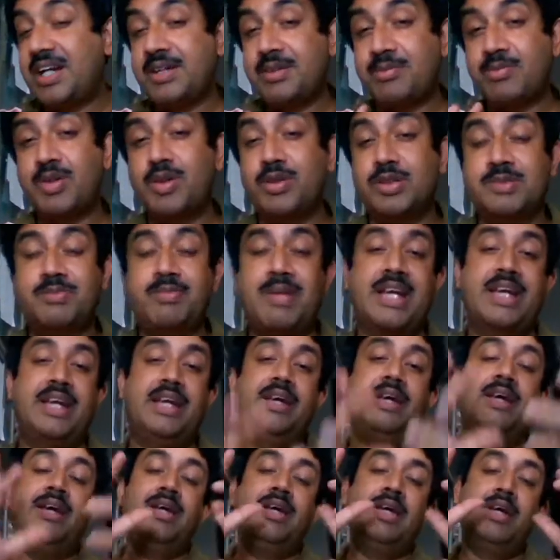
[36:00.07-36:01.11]
kind of close
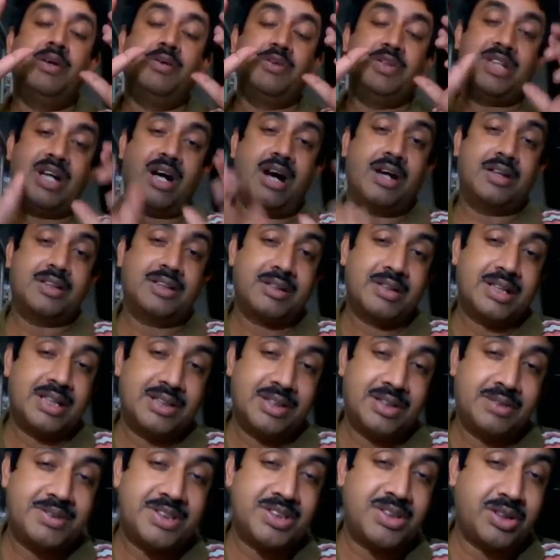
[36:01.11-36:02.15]
packing with other
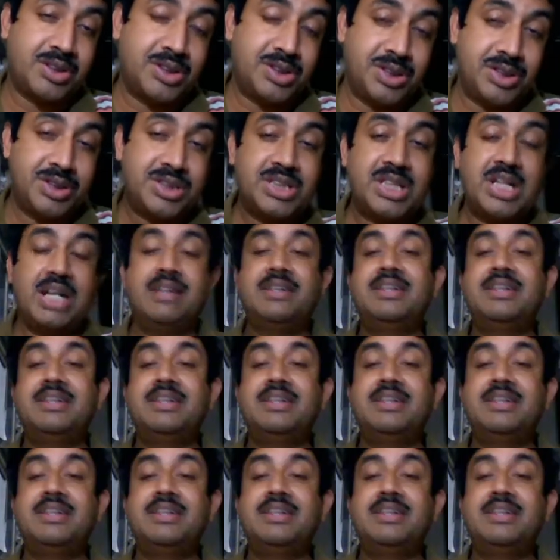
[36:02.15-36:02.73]
kind of structures,